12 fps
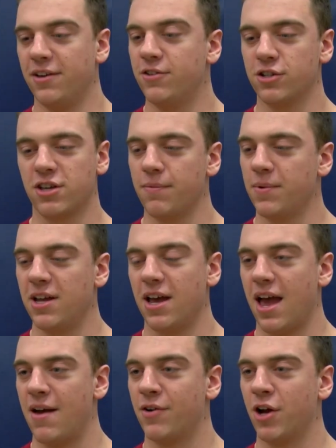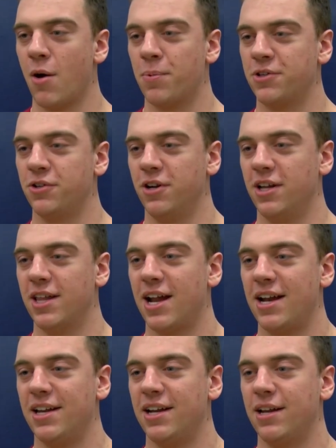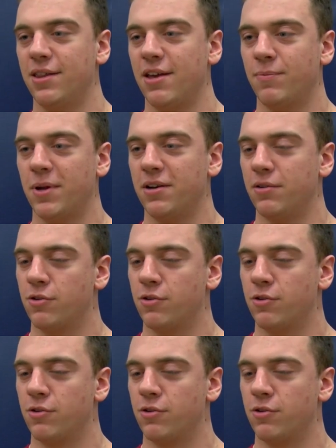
just give me every opportunity that I needed. They've been